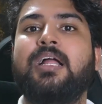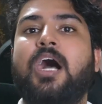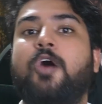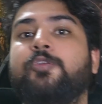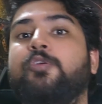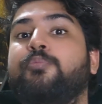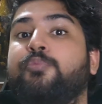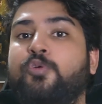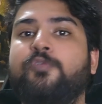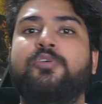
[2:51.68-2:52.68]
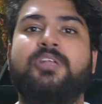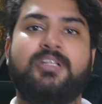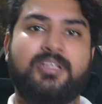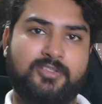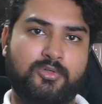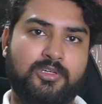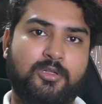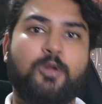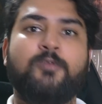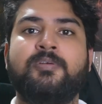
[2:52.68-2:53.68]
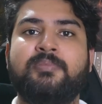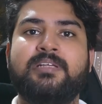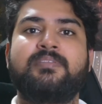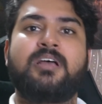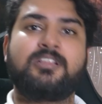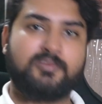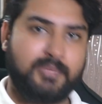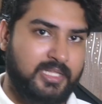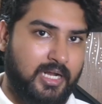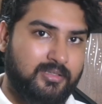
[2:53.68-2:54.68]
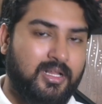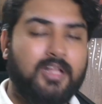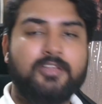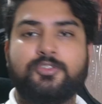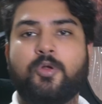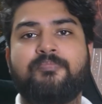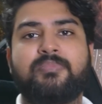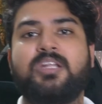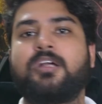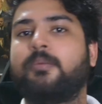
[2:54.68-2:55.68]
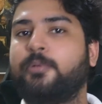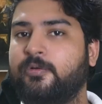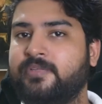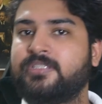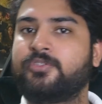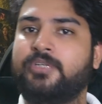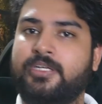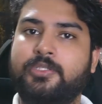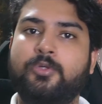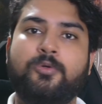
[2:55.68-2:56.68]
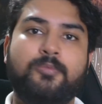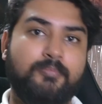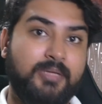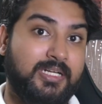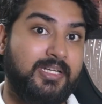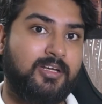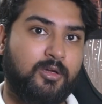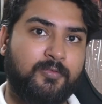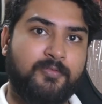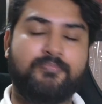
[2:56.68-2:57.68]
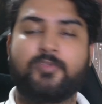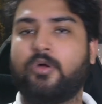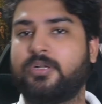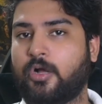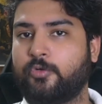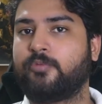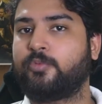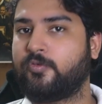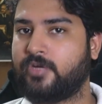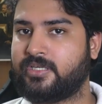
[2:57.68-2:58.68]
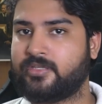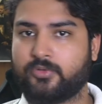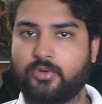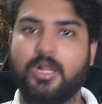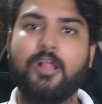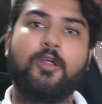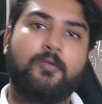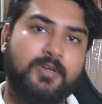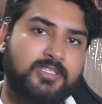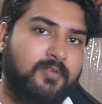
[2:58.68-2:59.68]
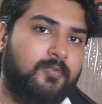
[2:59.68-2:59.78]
How do you improve your ATS score? A lot of people even ask me that. So there are a couple of things you need to be clear of on how to improve your ATS score. First, of